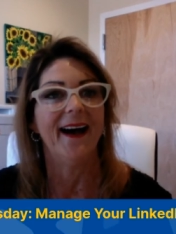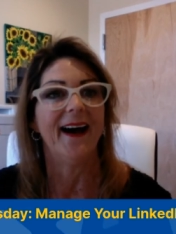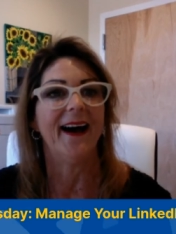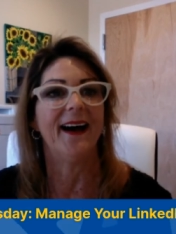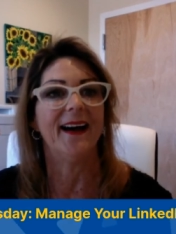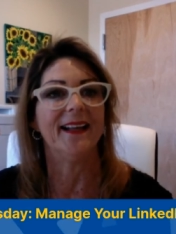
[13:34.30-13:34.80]

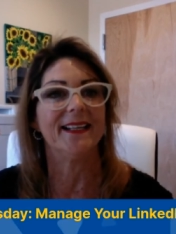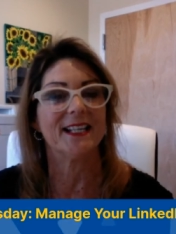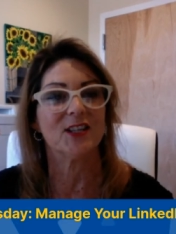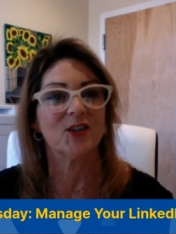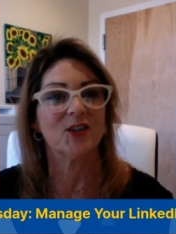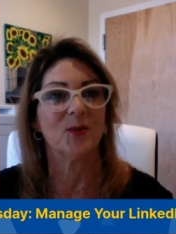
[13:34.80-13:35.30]
on
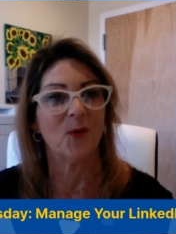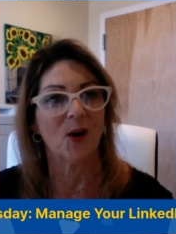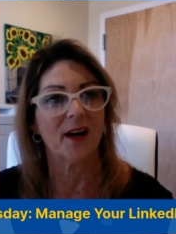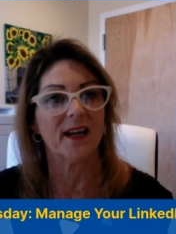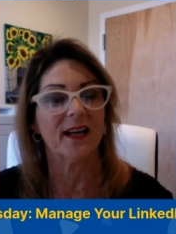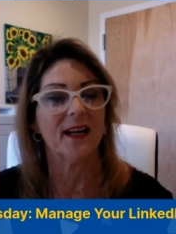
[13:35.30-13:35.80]
digital
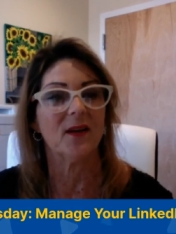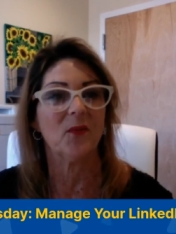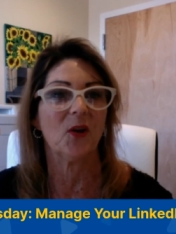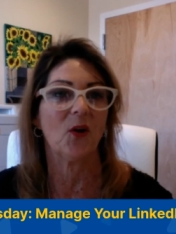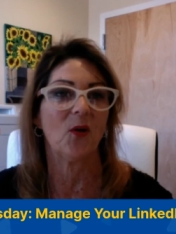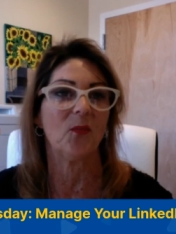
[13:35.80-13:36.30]
marketing.
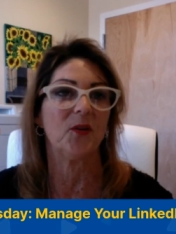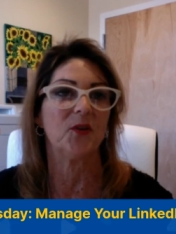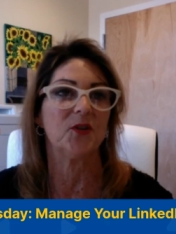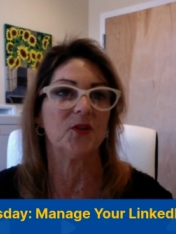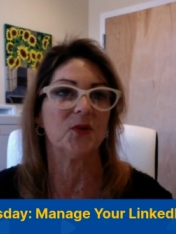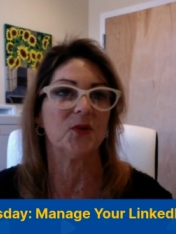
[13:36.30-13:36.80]
We hope
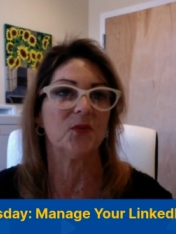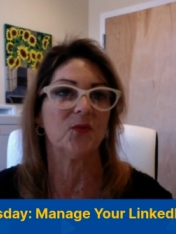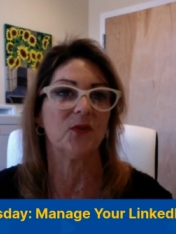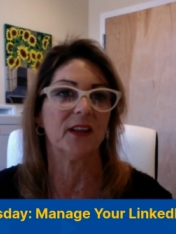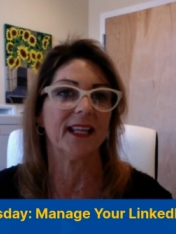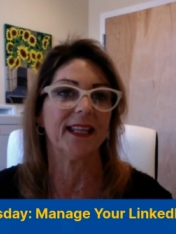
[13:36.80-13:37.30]
that you
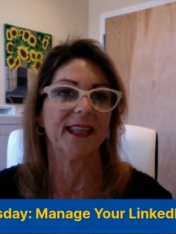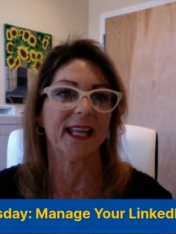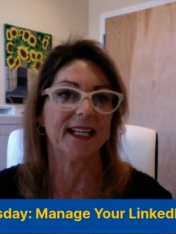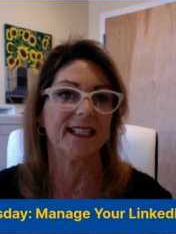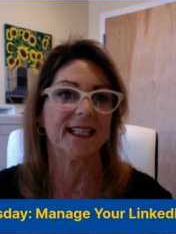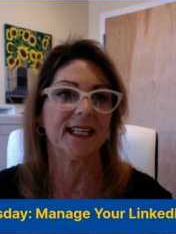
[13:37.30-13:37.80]
really
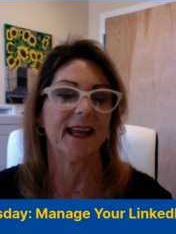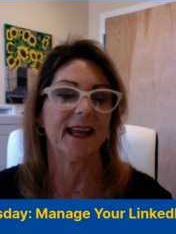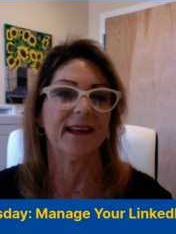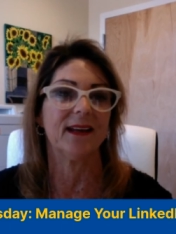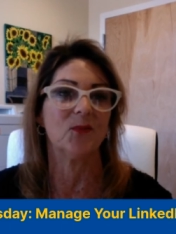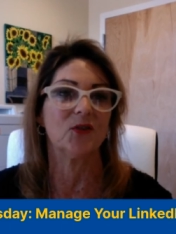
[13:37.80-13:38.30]
liked today
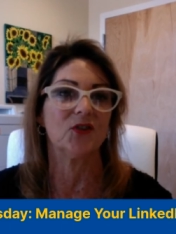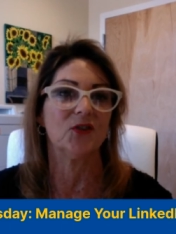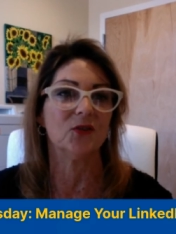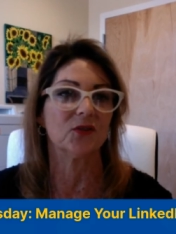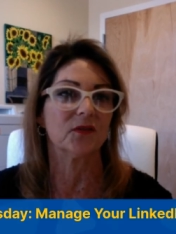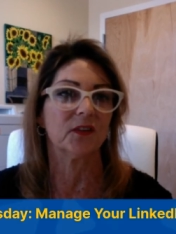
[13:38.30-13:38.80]
and it was
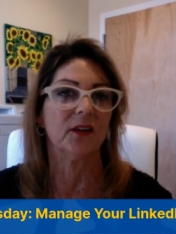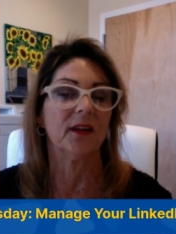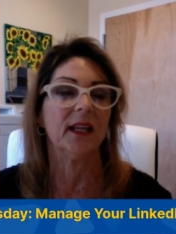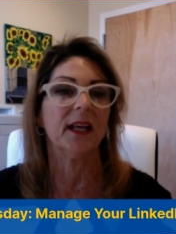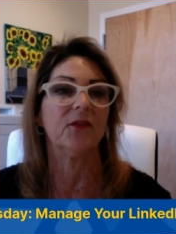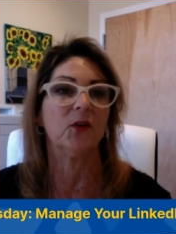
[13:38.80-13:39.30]

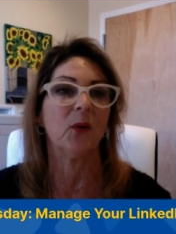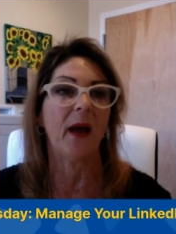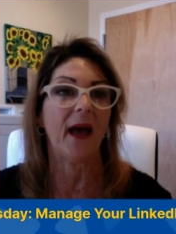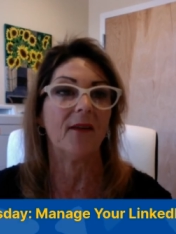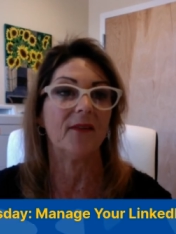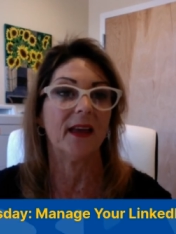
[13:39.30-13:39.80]
useful. If you
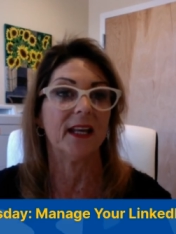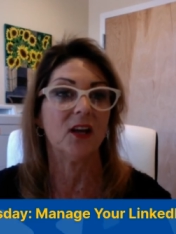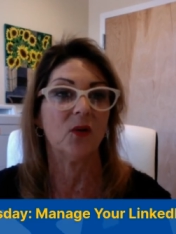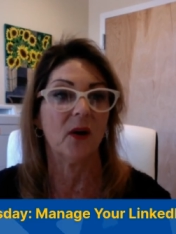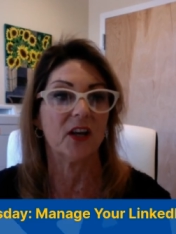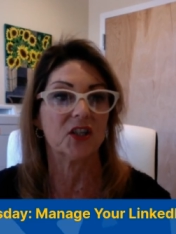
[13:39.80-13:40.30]
have any
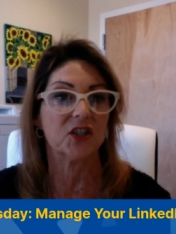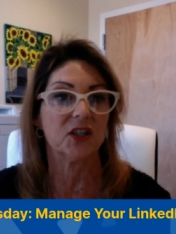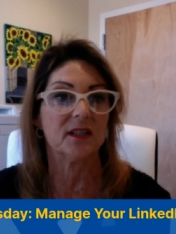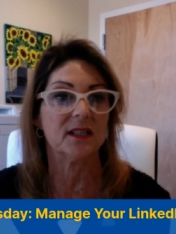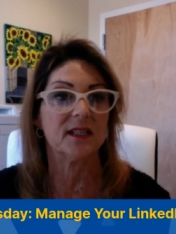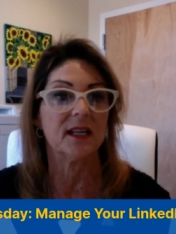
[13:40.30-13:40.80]

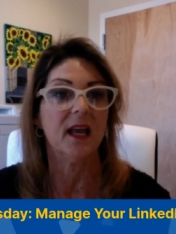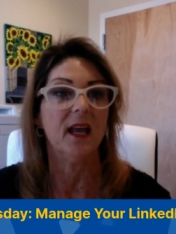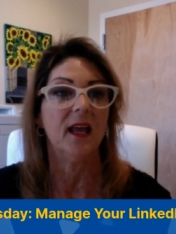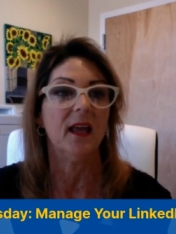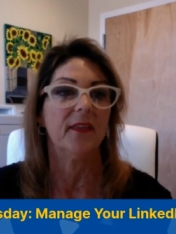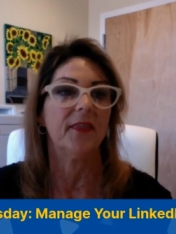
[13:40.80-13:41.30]
questions,
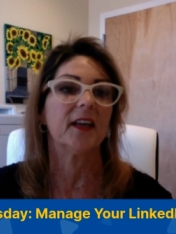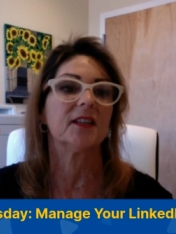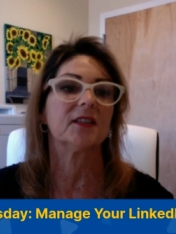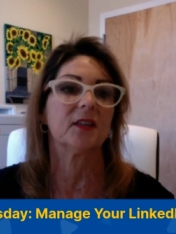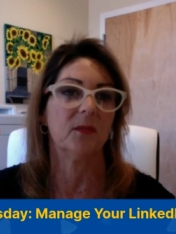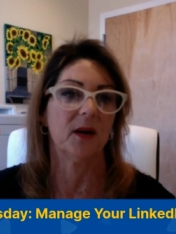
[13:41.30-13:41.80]
thanks
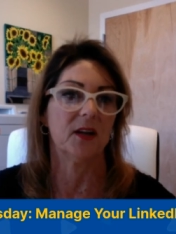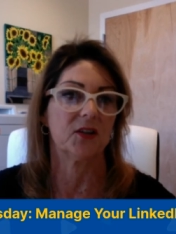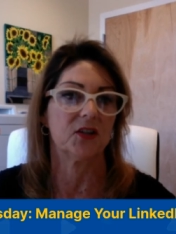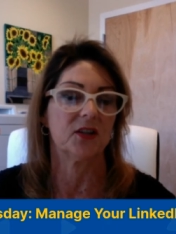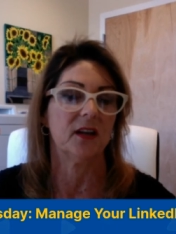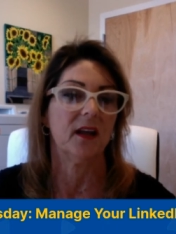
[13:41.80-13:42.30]
so
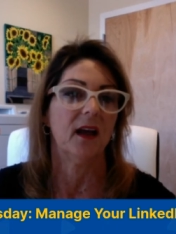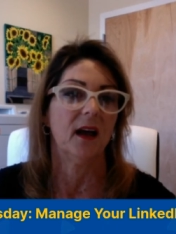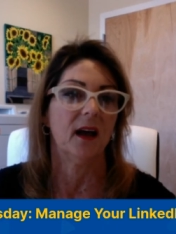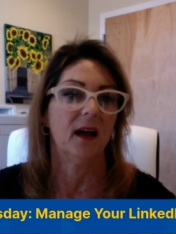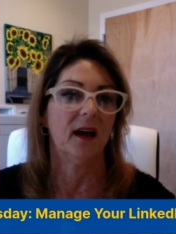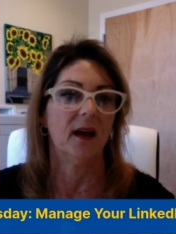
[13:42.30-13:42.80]
much.
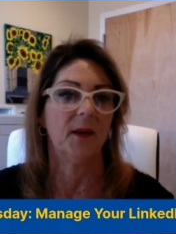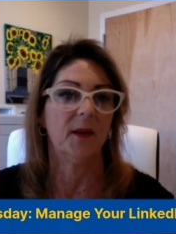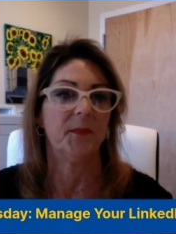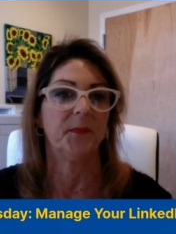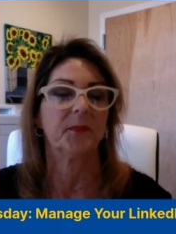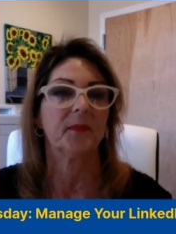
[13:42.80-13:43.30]
Um,